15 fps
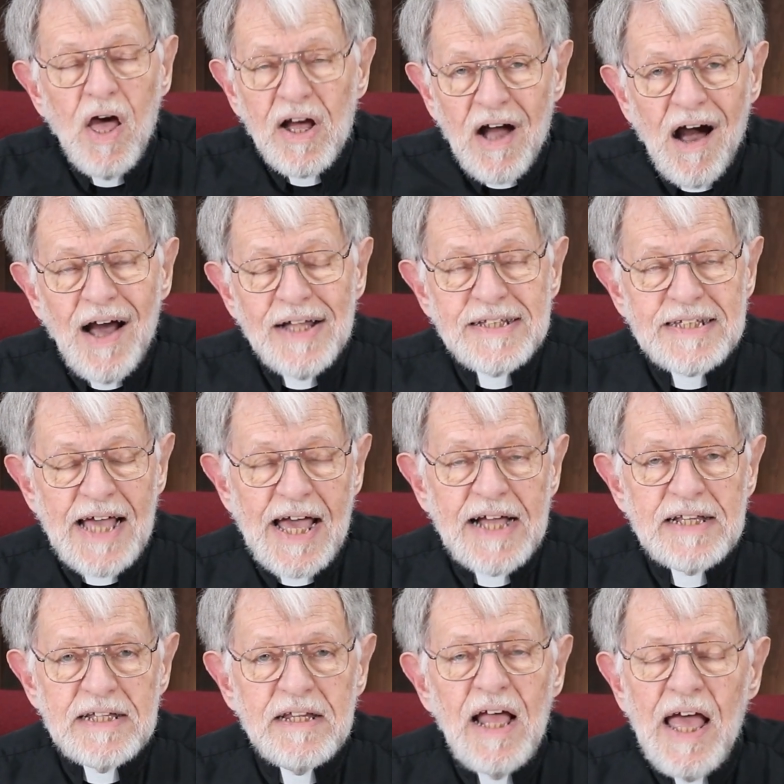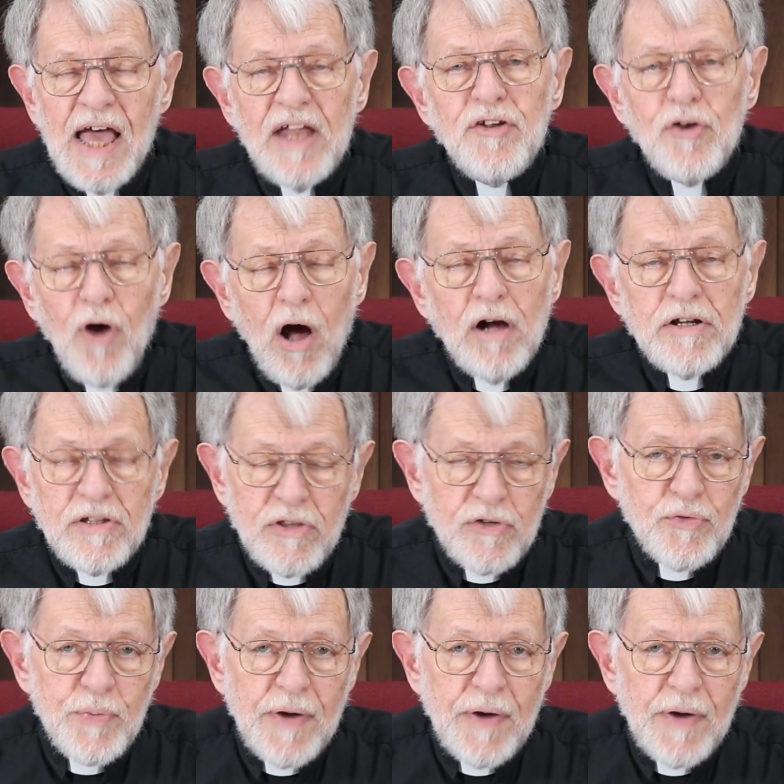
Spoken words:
contact and talk to those